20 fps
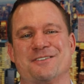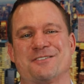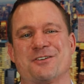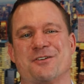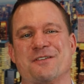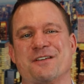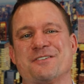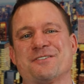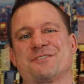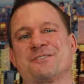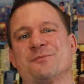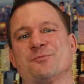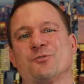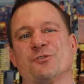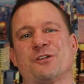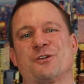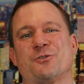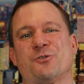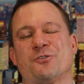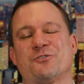So these are some
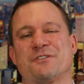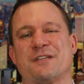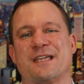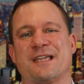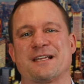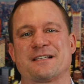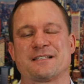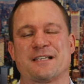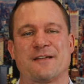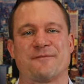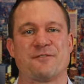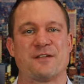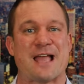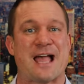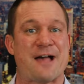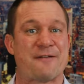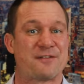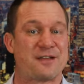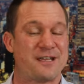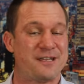really cool things. If you
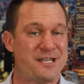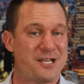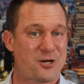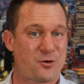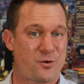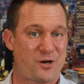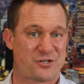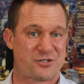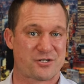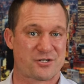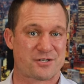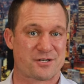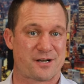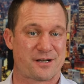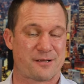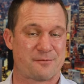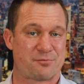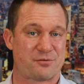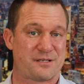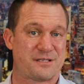have any questions
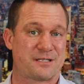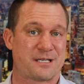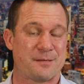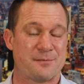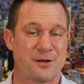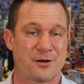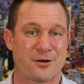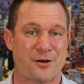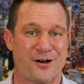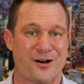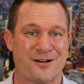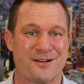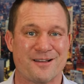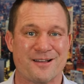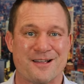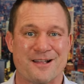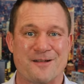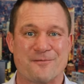on it, please give me a call.